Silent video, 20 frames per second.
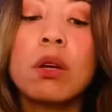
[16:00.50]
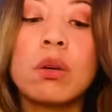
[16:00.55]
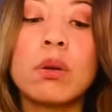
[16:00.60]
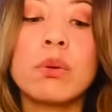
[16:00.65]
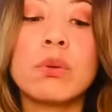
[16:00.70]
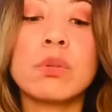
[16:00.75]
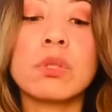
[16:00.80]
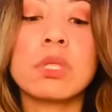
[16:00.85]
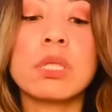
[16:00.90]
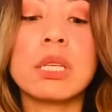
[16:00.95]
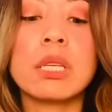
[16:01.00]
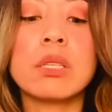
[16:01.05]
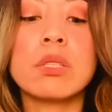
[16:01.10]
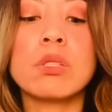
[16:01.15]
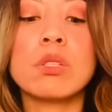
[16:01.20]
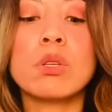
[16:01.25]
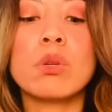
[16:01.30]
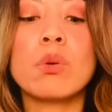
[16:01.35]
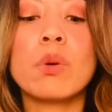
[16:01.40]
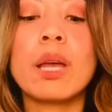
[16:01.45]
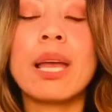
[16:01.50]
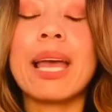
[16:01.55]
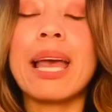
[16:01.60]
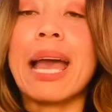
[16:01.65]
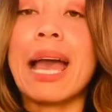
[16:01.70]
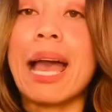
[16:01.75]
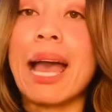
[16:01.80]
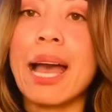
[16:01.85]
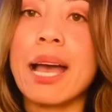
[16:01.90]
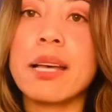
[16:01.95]
who sees you
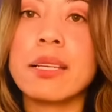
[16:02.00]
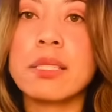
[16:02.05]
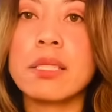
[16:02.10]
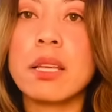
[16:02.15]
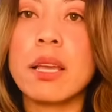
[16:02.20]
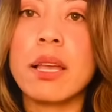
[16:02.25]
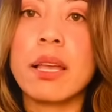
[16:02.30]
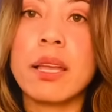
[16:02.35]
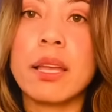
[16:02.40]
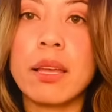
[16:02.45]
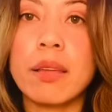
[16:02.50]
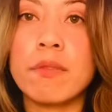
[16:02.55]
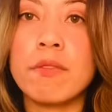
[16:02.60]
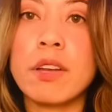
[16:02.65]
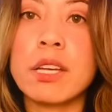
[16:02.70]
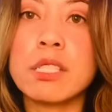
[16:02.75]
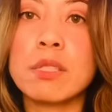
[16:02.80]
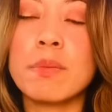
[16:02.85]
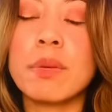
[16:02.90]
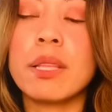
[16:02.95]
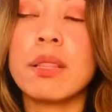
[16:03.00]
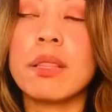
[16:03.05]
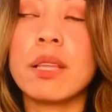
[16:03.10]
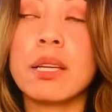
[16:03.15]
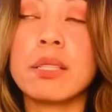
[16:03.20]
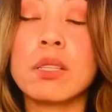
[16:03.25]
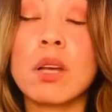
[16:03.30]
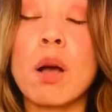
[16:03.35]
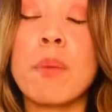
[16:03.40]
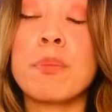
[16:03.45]
as an investment
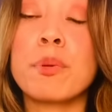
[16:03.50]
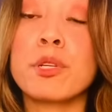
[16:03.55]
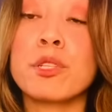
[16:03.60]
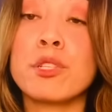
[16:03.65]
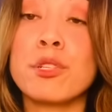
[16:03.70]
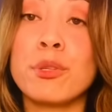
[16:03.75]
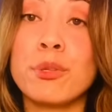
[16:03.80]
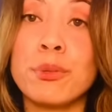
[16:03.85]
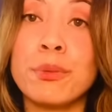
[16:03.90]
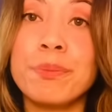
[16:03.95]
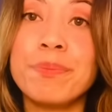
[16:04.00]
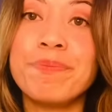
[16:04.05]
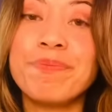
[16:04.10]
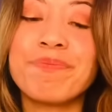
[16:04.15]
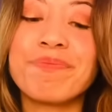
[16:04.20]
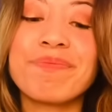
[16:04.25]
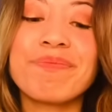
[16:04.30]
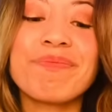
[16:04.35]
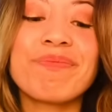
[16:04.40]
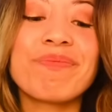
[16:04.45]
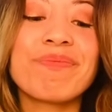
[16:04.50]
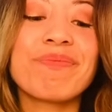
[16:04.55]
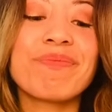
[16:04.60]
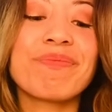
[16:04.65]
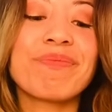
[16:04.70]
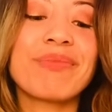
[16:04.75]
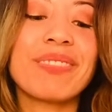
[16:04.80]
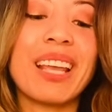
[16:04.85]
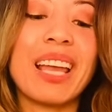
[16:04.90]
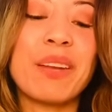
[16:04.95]
that's opportune.
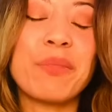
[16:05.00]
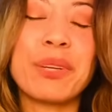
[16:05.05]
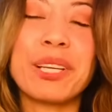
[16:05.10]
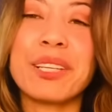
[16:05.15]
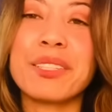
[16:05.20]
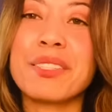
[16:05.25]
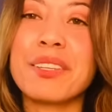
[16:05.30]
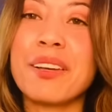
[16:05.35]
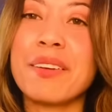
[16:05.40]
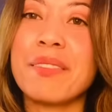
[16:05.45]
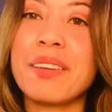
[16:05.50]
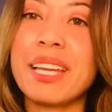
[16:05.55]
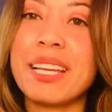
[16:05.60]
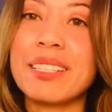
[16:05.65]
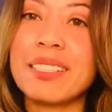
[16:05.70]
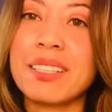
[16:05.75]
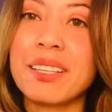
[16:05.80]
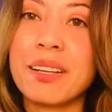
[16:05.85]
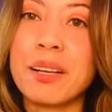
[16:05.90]
And we also have an Ace of